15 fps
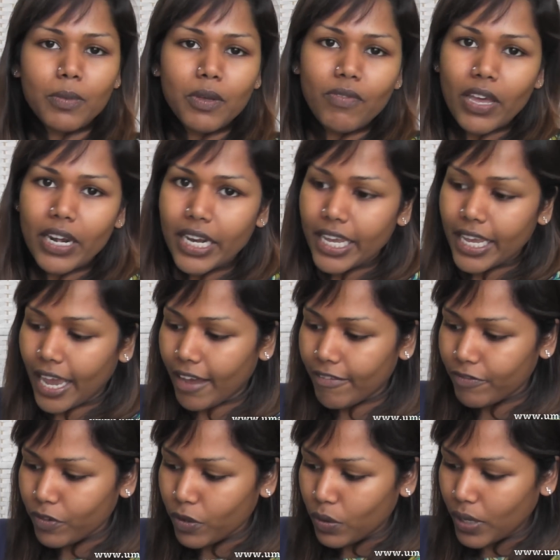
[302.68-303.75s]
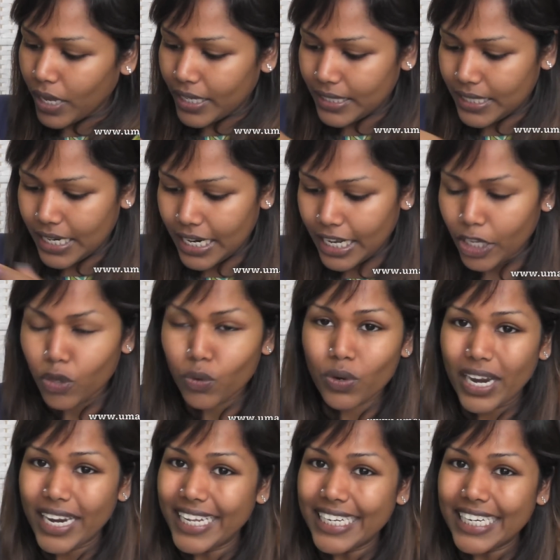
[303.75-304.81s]
to be very careful as in like you
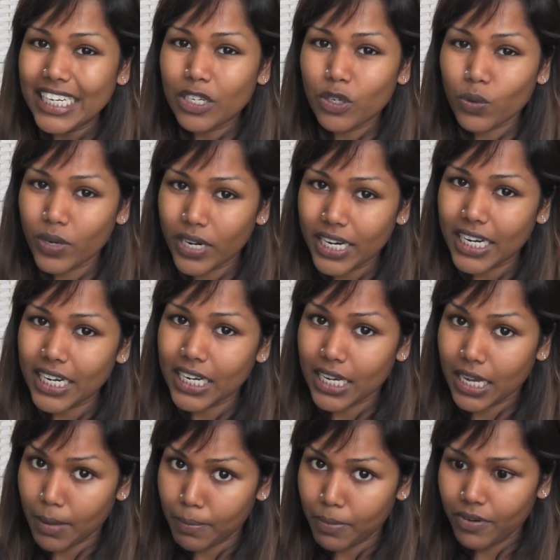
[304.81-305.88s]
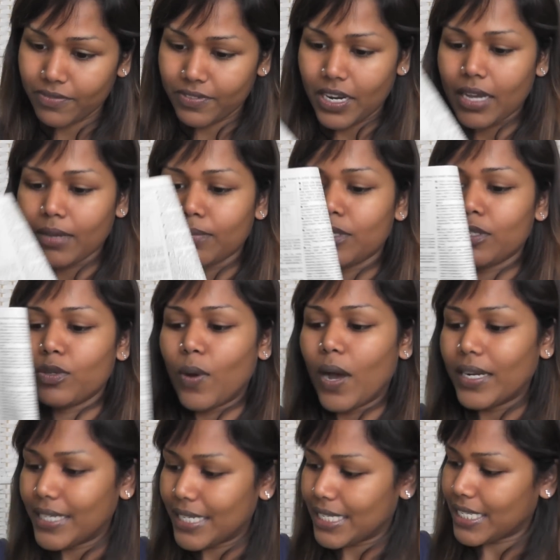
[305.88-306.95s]
really need to read it a couple of times to
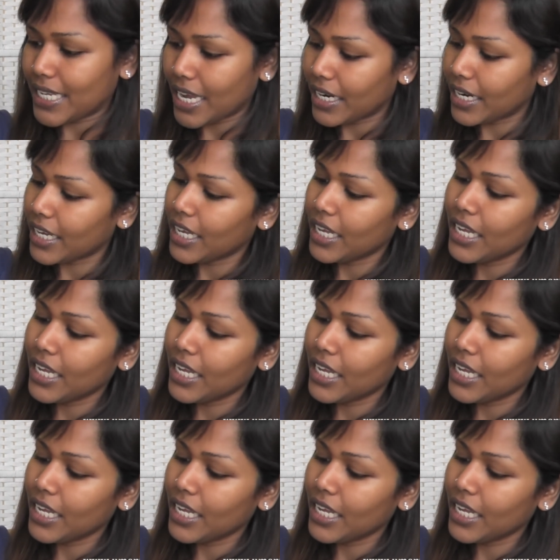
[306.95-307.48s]
understand